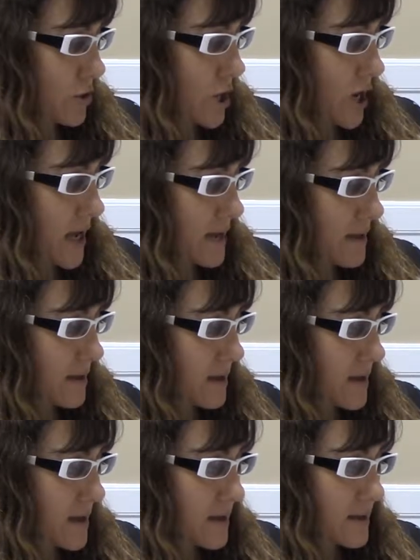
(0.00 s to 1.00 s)
not,
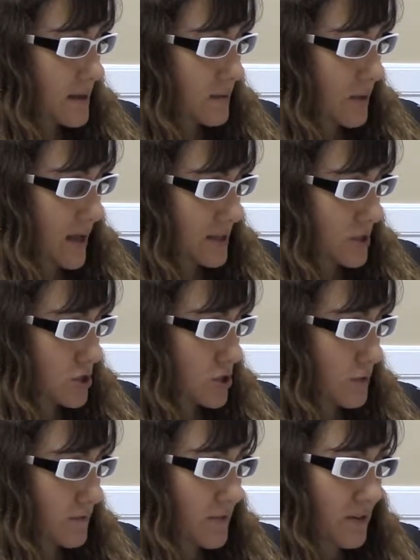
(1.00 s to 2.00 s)
it has
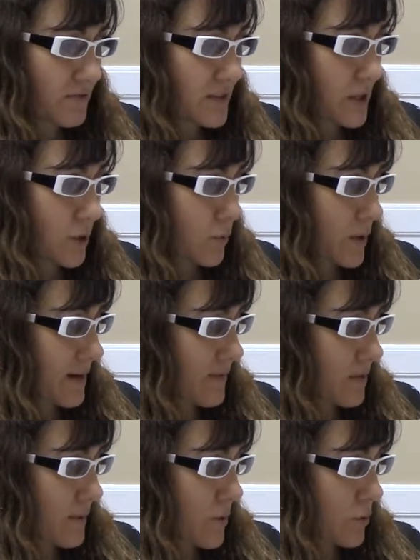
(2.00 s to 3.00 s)
$250 or whatever
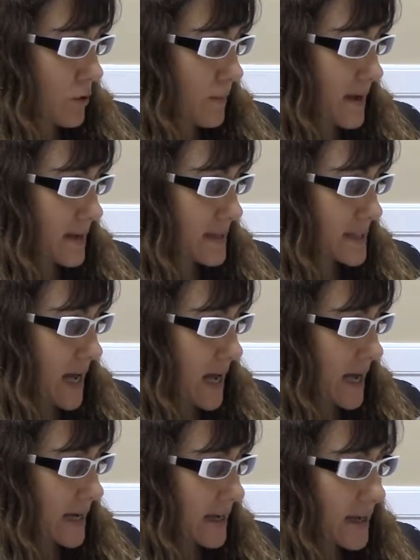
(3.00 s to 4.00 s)
the owner may
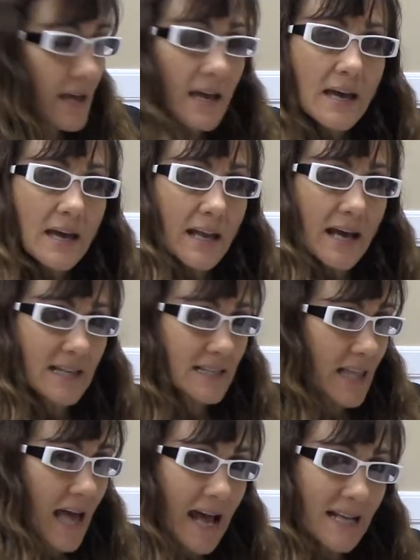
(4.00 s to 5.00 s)
decide. It has
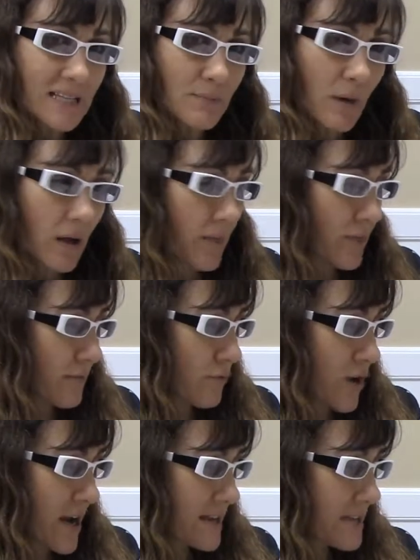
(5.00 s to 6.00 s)
last month
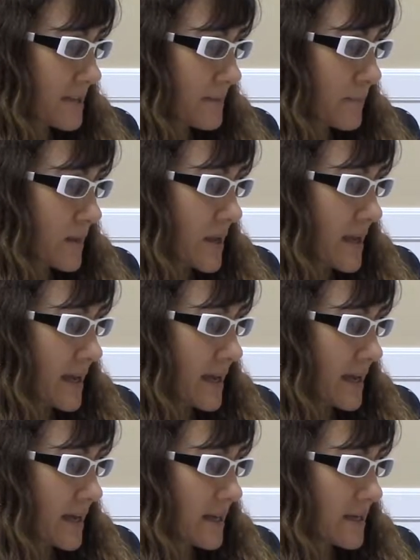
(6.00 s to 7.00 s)
rent,
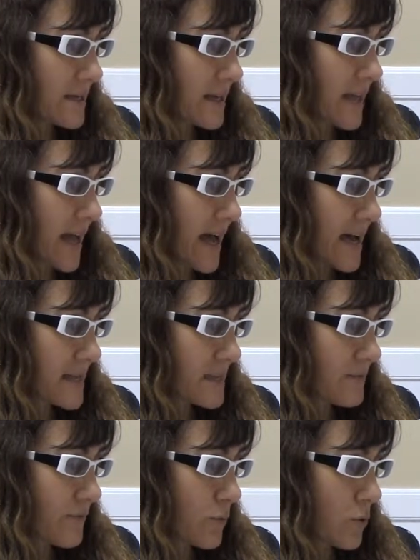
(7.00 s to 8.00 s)
and it
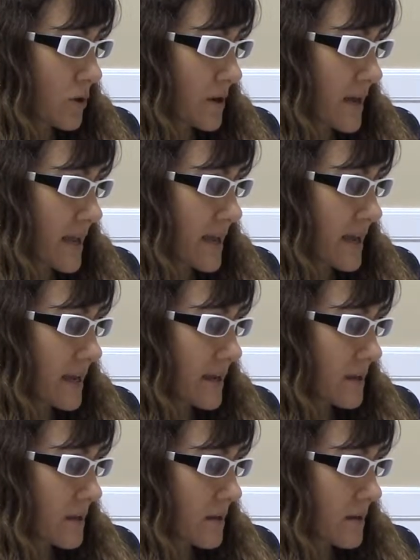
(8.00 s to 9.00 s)
has for a